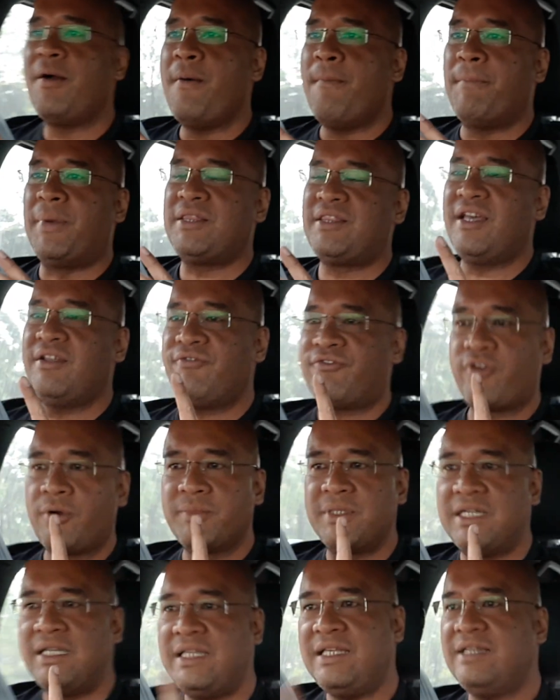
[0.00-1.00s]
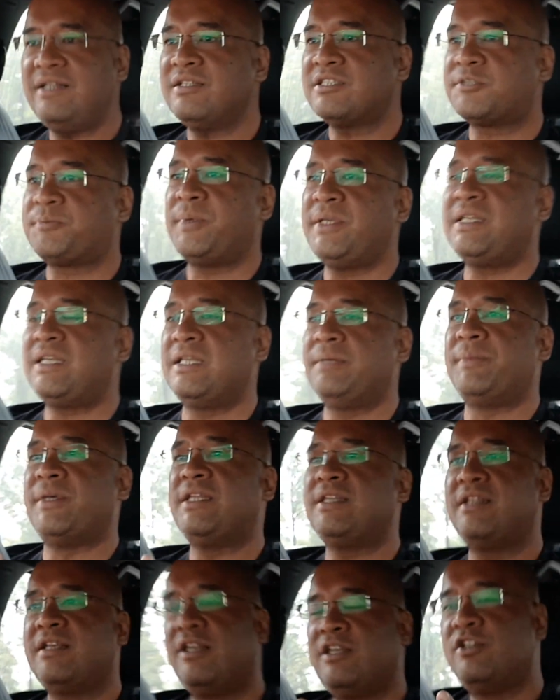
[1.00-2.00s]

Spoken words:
But then from the legal speed limit